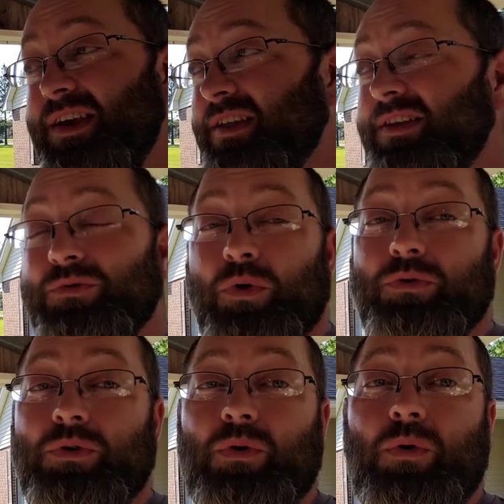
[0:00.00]
these
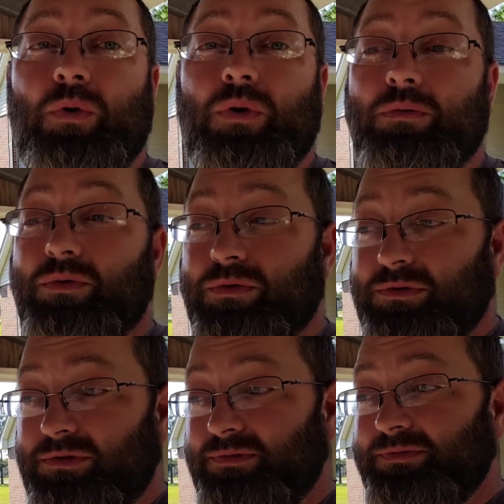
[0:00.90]
roads are horrible,
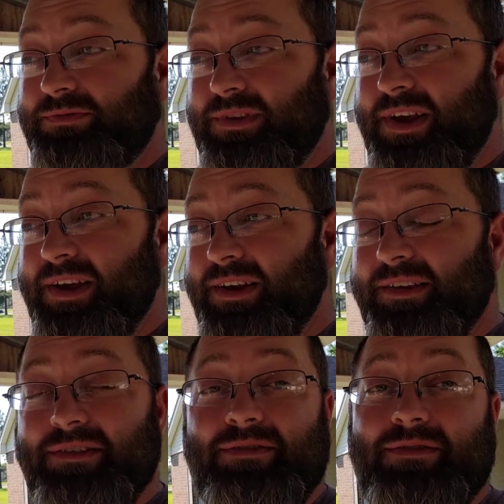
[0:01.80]

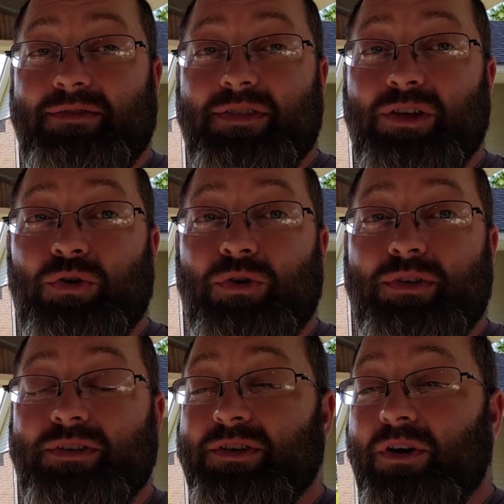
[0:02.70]
and lowering
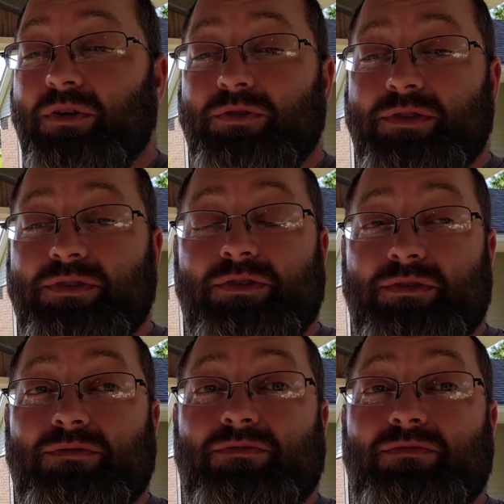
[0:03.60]
this car just
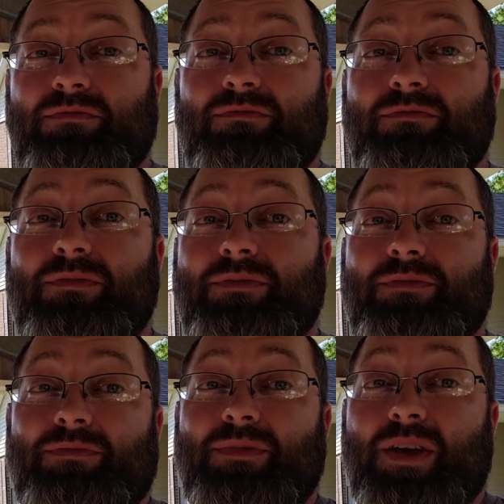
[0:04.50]

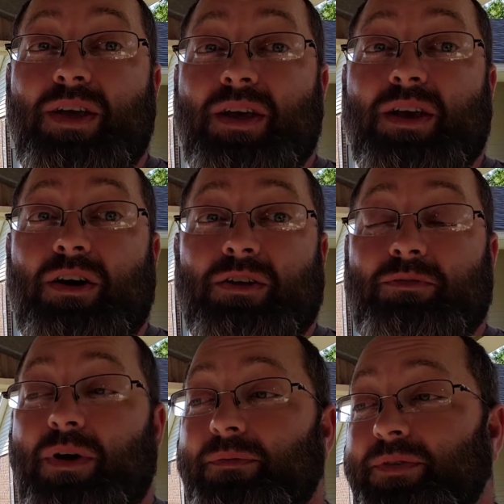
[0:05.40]
cause
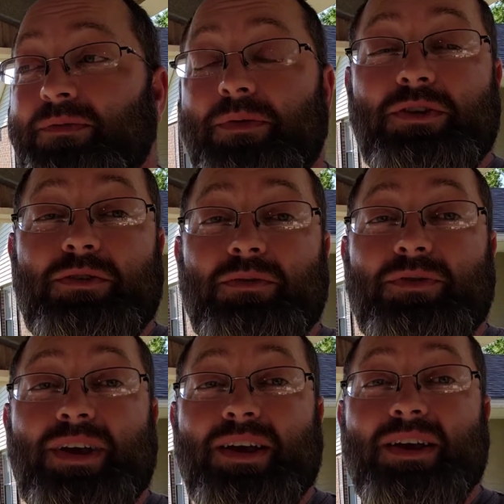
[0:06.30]
problems, especially
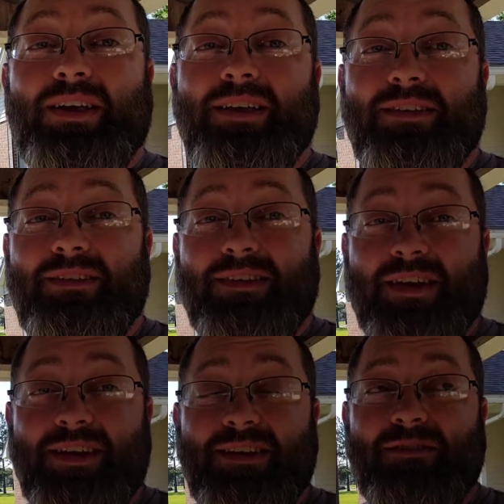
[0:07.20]
when I got kids and I
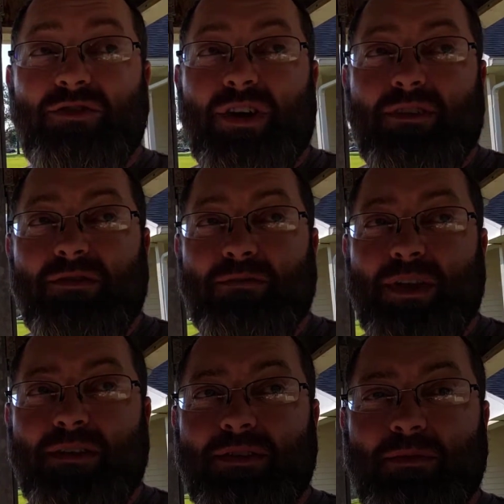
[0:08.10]
end up driving
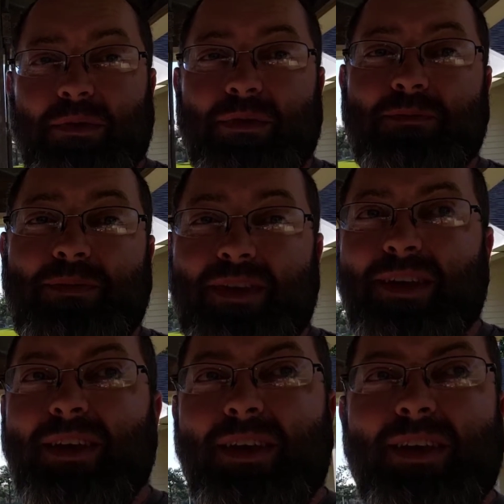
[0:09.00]
places with them.
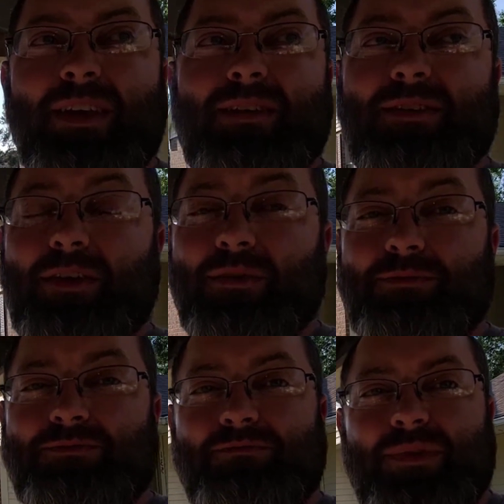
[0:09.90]
So,
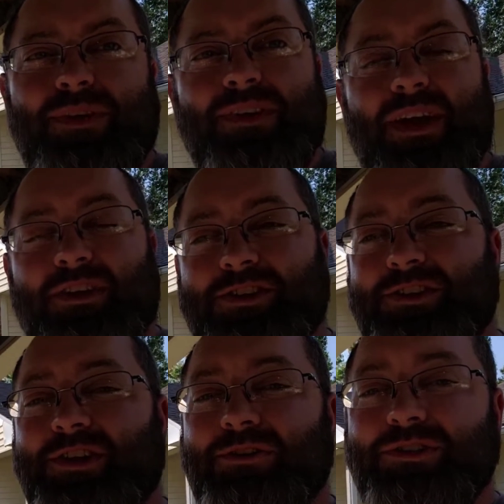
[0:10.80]
but I'll show
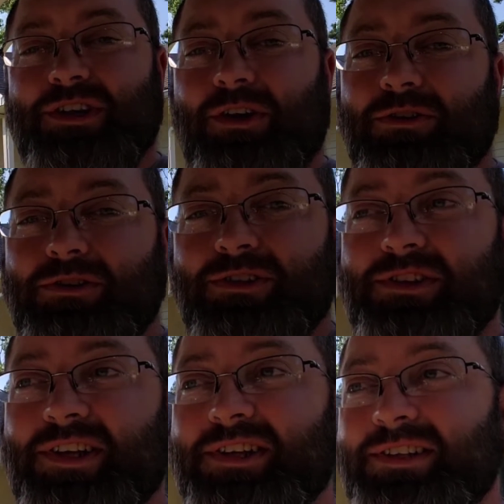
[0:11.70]
y'all what the car looks
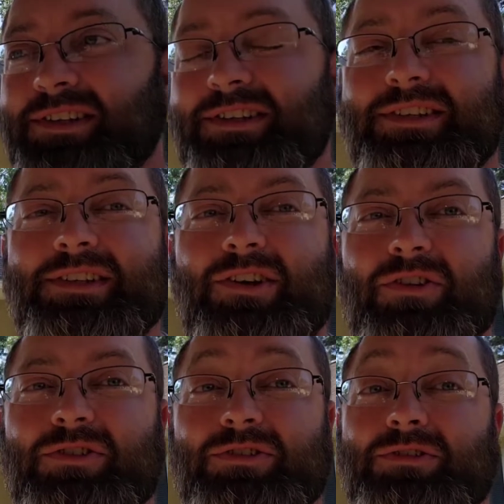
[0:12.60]
like. The
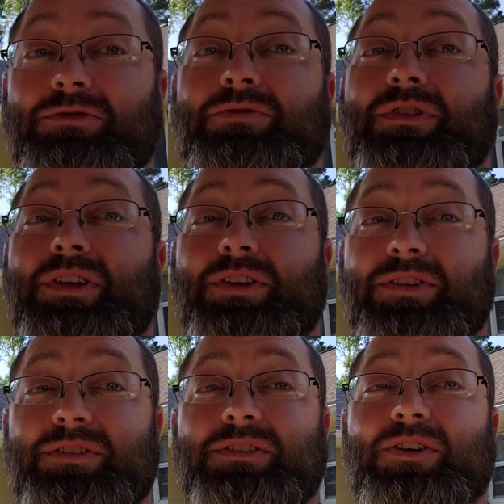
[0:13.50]
car looks really
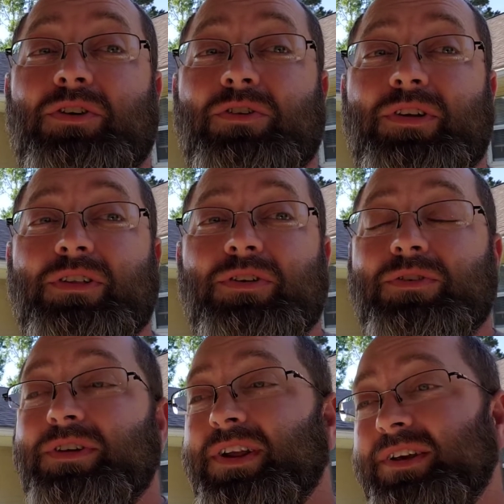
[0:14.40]
good, already
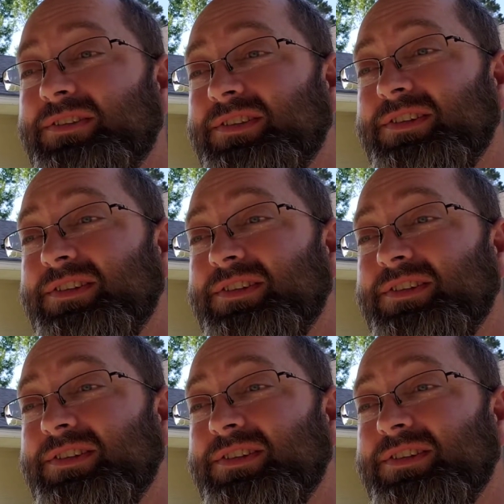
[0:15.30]
lowered now,